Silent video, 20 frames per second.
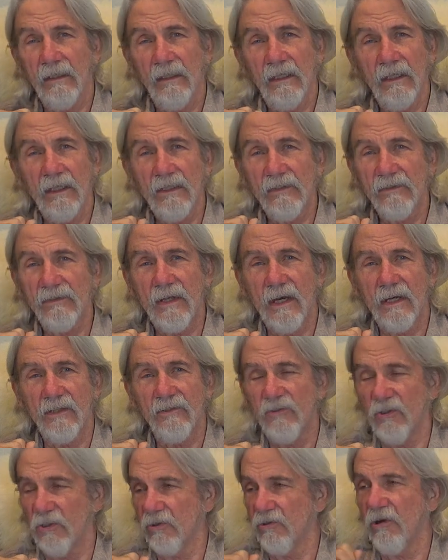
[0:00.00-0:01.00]
He's not
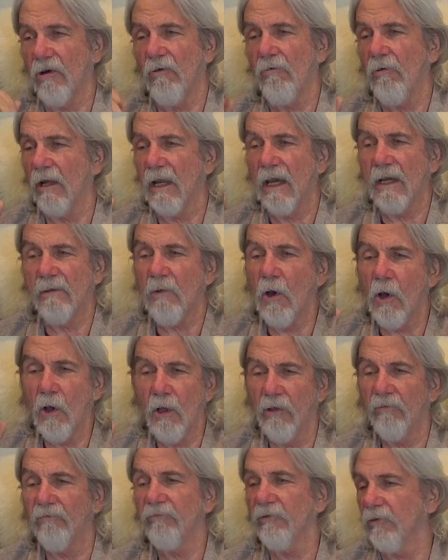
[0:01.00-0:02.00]
just, well, I'm
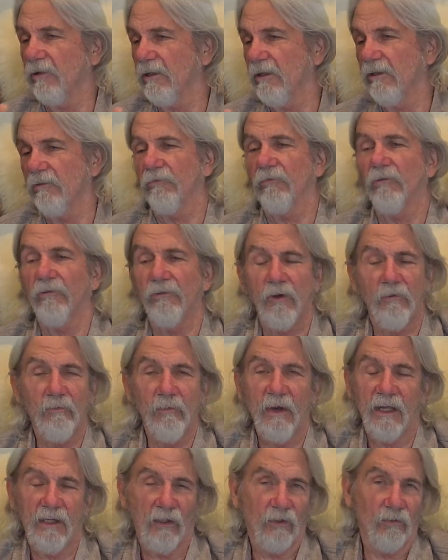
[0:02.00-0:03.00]
all for Israel no
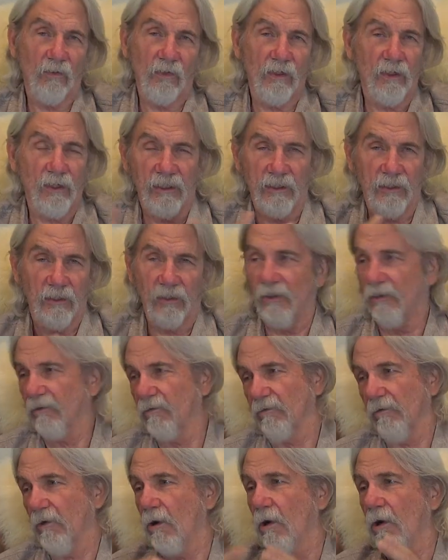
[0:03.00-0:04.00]
matter what,
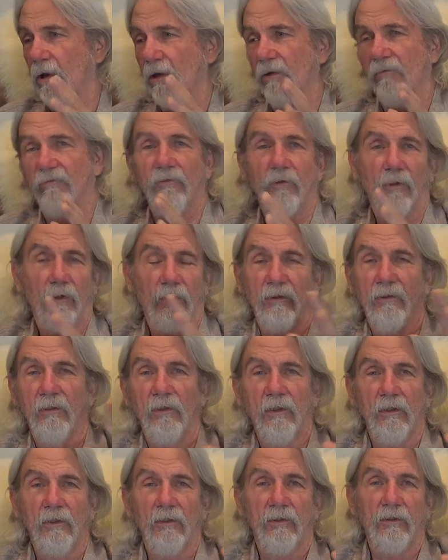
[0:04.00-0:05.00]
or all for,
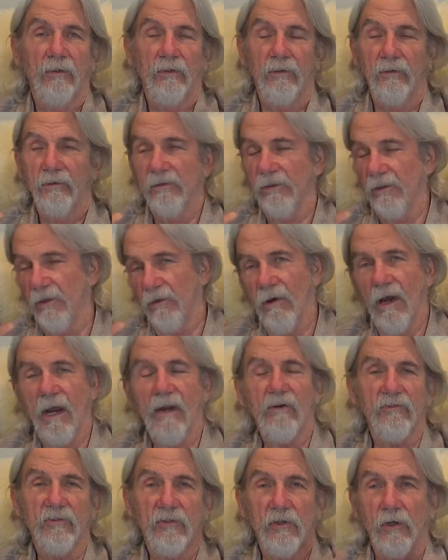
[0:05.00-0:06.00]
you know,
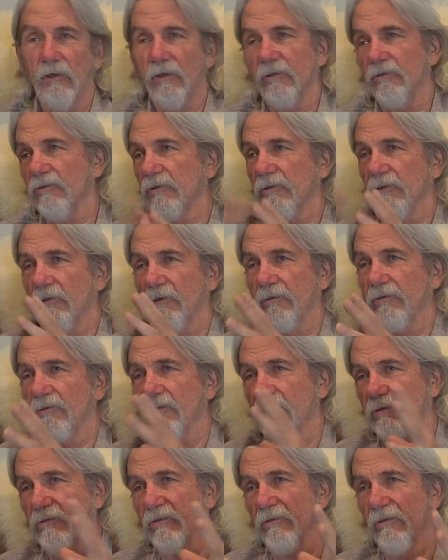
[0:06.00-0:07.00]
our church or your
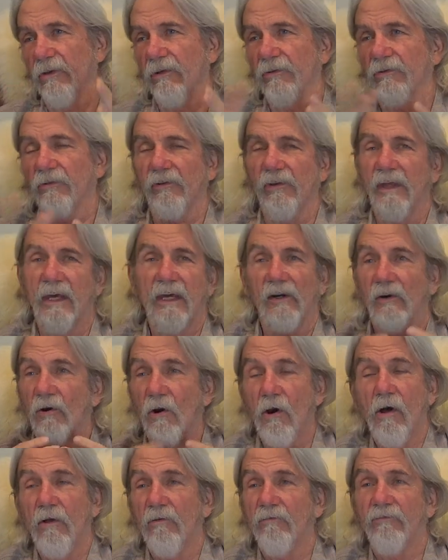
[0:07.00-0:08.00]
church or this or that, or
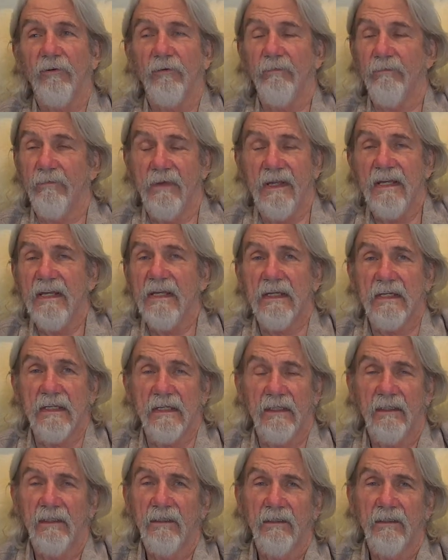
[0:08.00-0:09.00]
all for me,
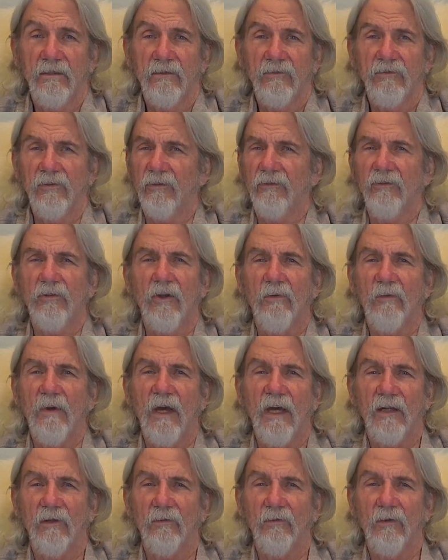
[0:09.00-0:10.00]
just no
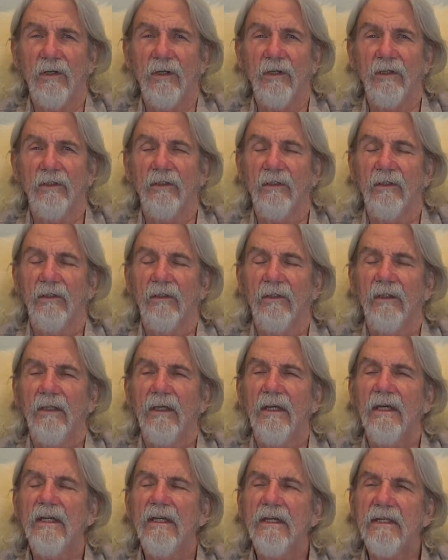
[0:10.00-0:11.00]
matter what.
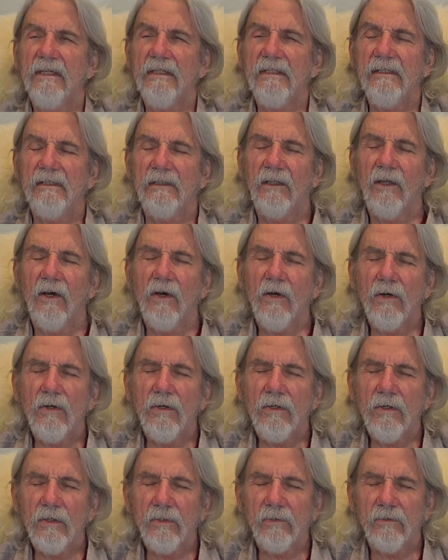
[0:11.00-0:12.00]
He
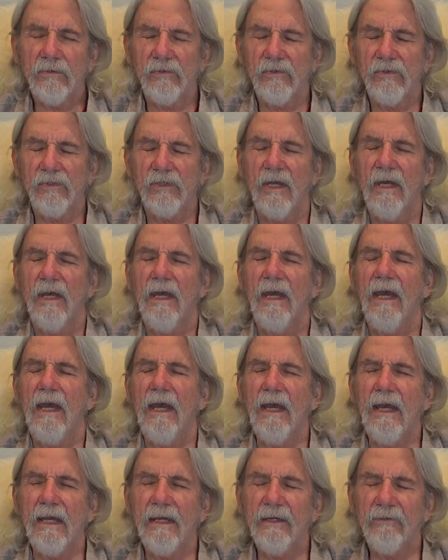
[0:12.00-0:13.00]
longs
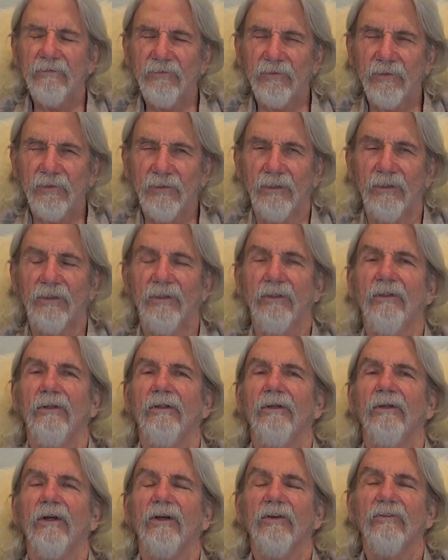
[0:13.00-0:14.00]
after
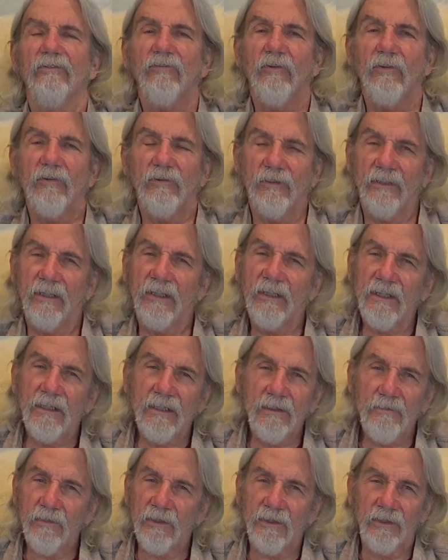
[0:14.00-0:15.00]
a certain
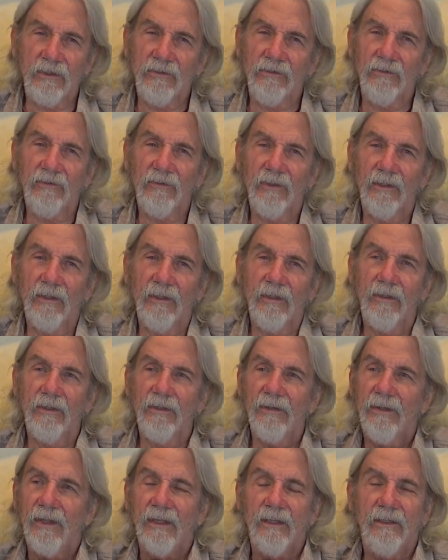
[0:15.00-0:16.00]
image
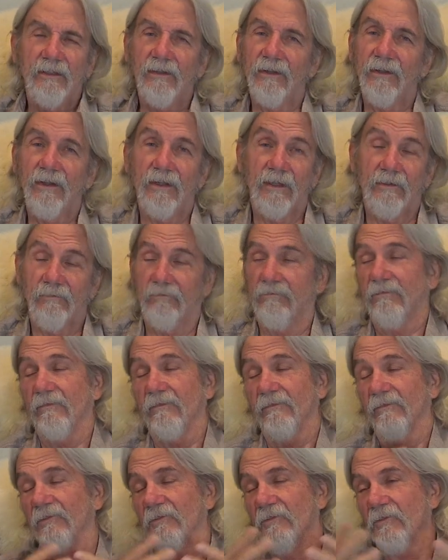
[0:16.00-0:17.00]
that, that
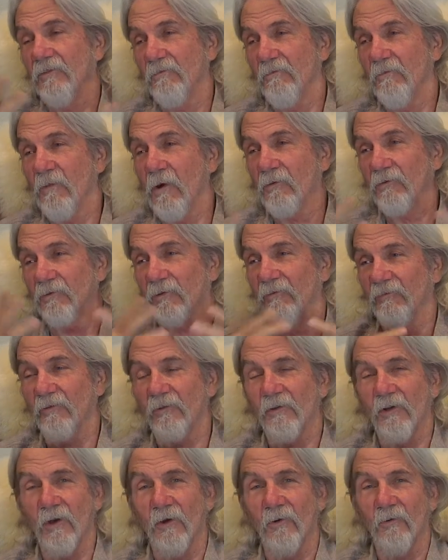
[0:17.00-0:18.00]
most of you
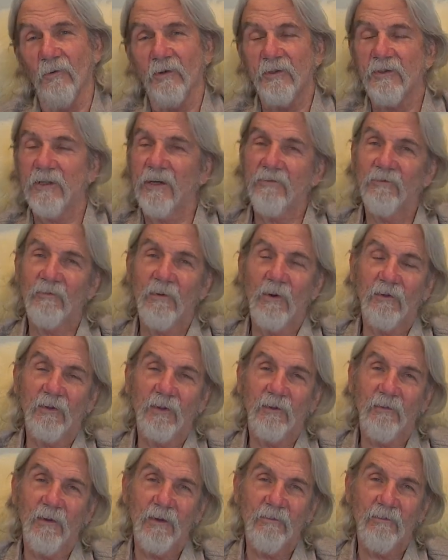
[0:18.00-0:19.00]
know, which I've
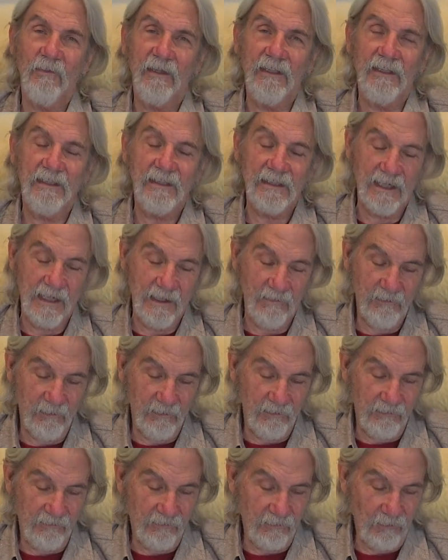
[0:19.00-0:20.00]
spoken about many times
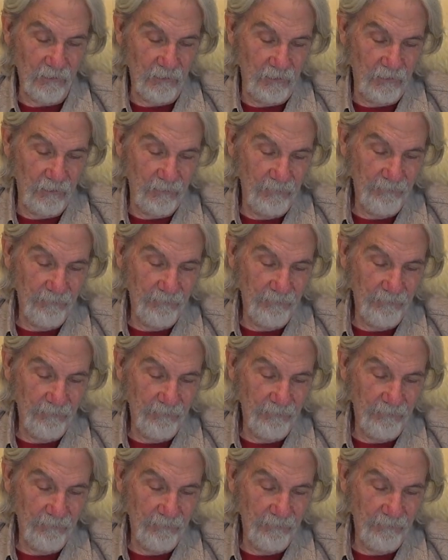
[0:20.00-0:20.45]
before.